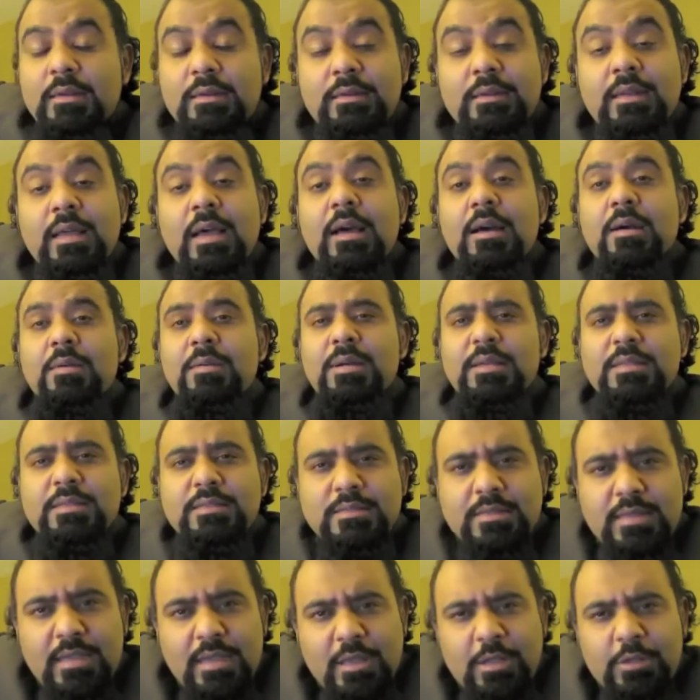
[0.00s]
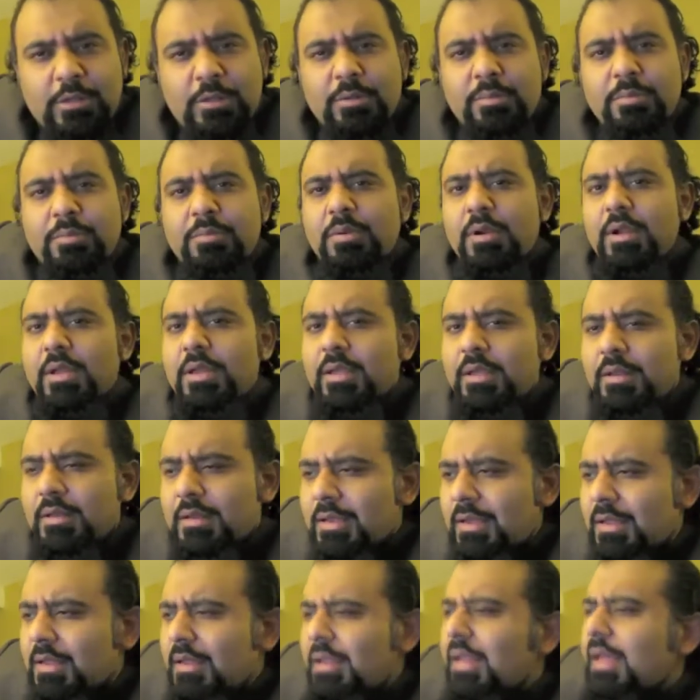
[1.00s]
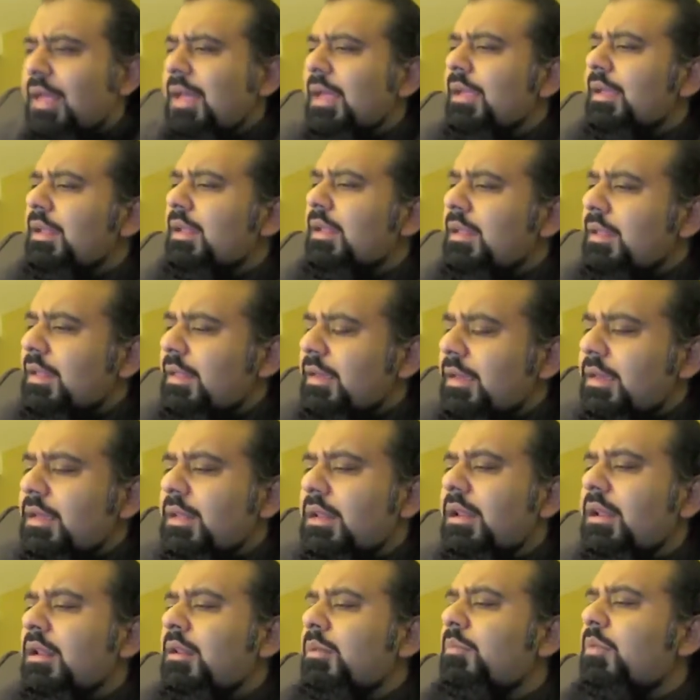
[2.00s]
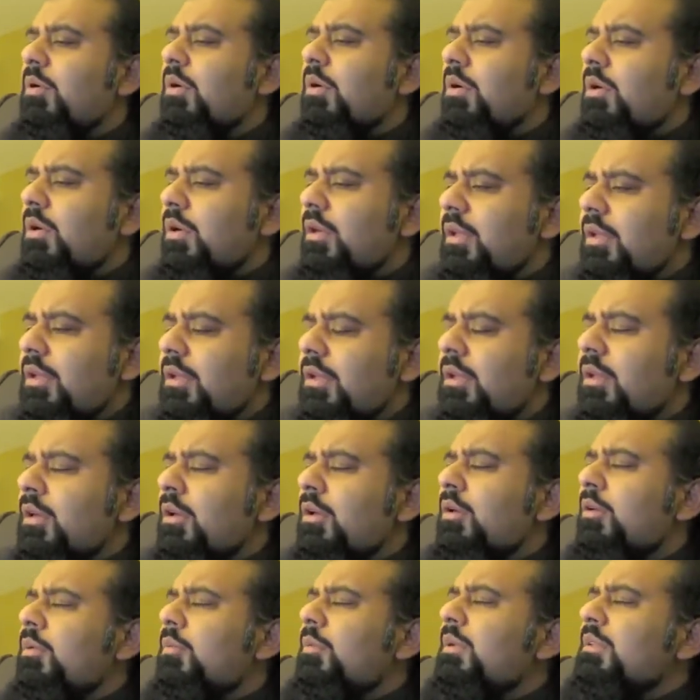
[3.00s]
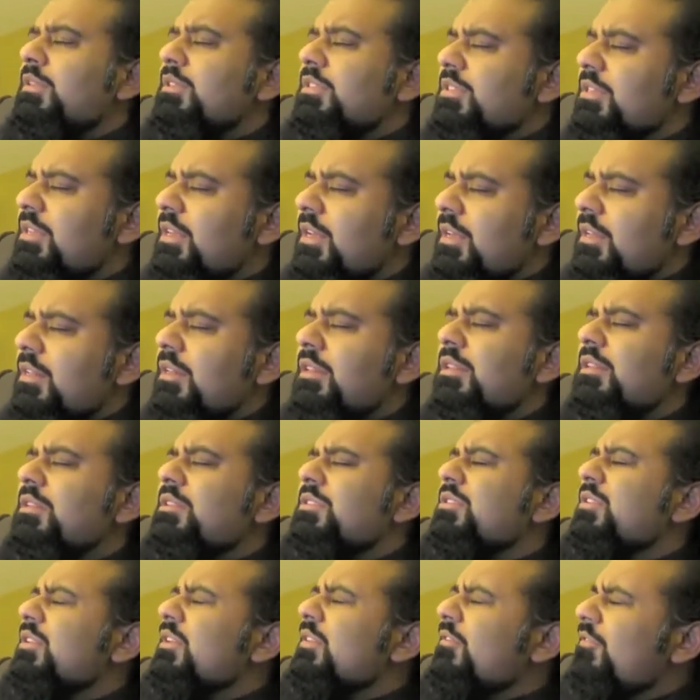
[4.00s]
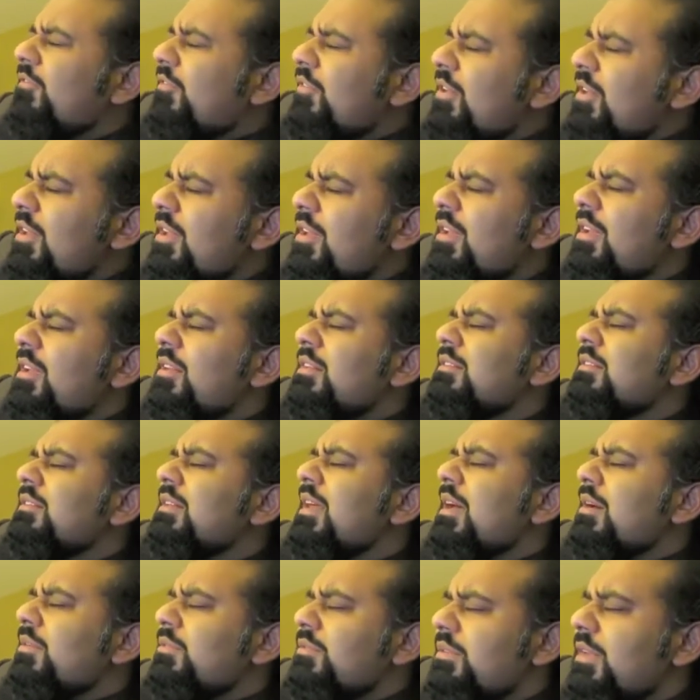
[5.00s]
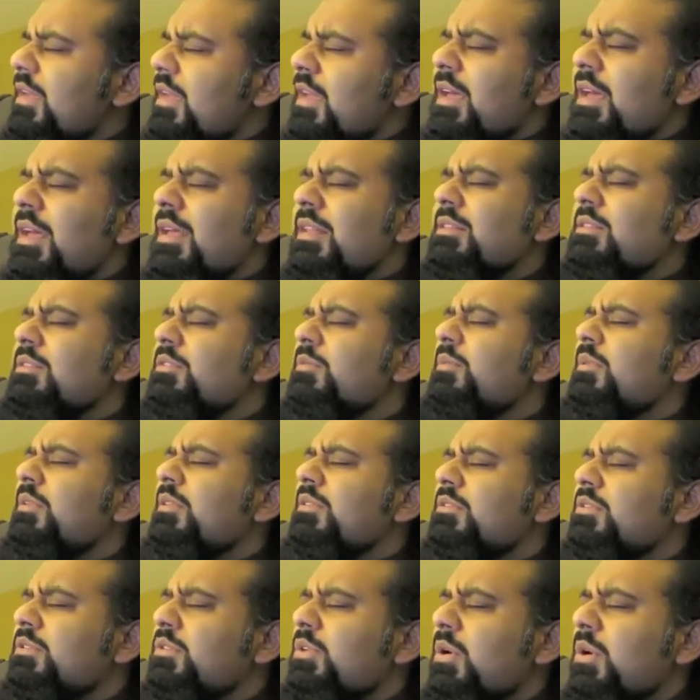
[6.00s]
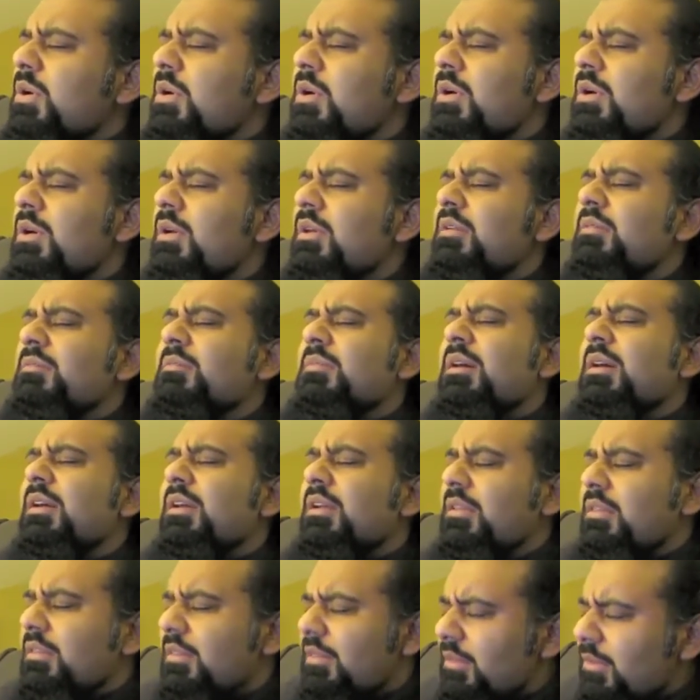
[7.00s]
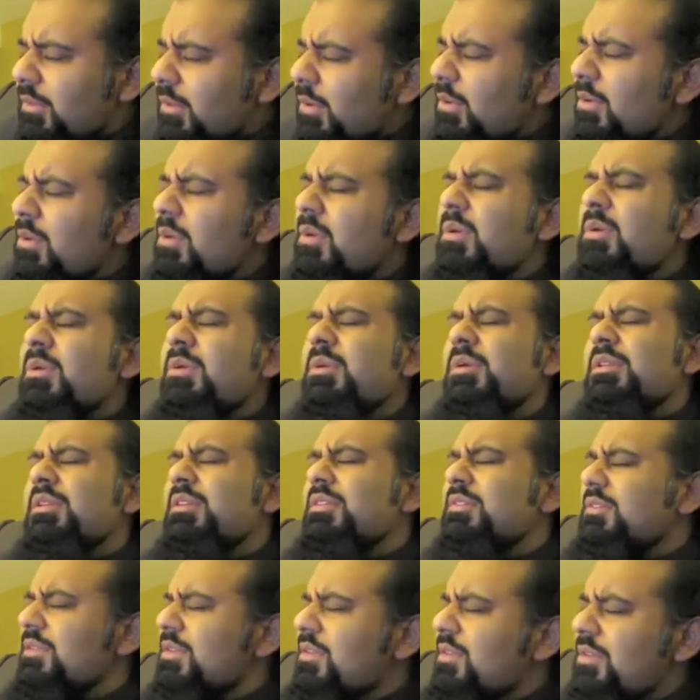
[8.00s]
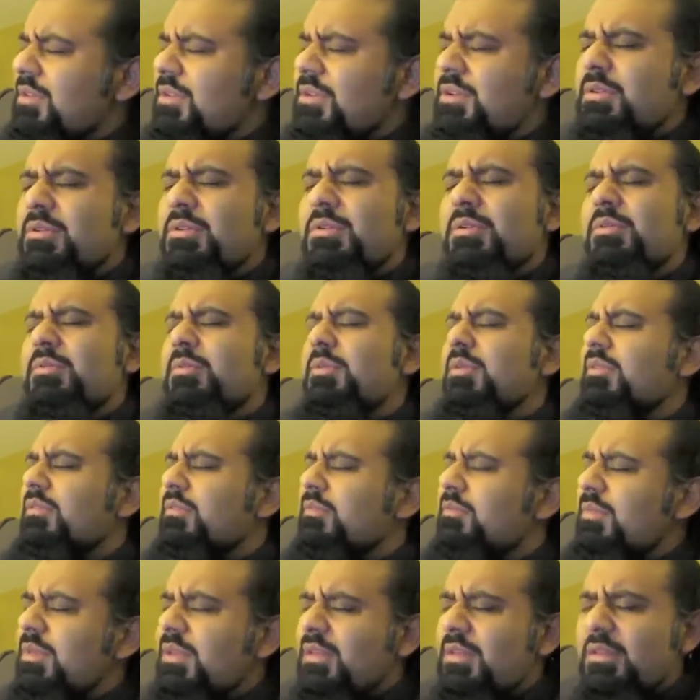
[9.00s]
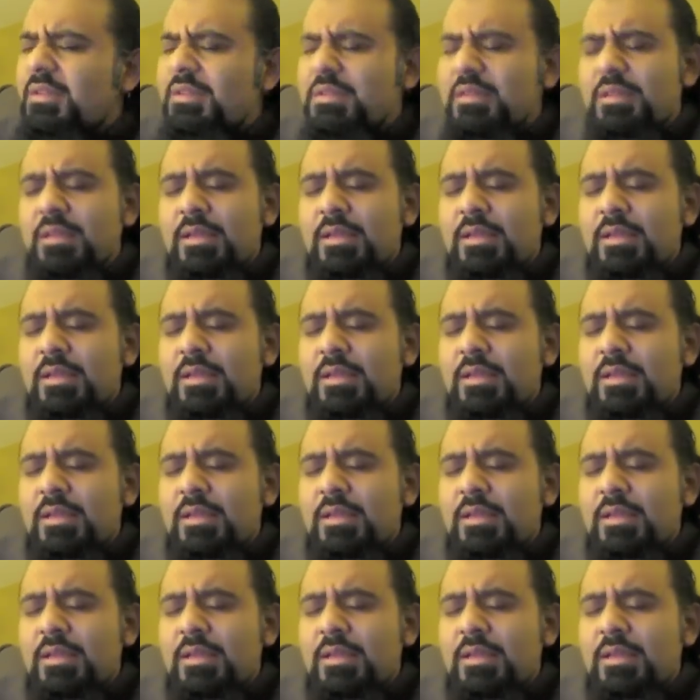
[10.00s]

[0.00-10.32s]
now I celebrate like a little boy once guilty feet now dance with joy. My Lord is here with me.